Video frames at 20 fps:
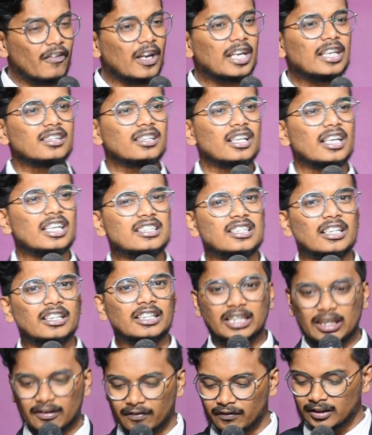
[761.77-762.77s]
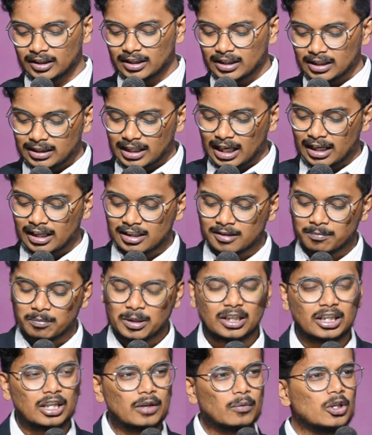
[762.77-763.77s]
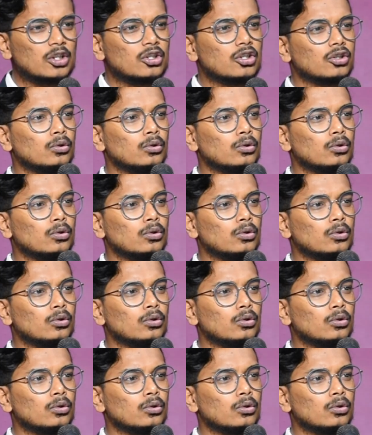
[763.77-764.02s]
faith is a gift that has been given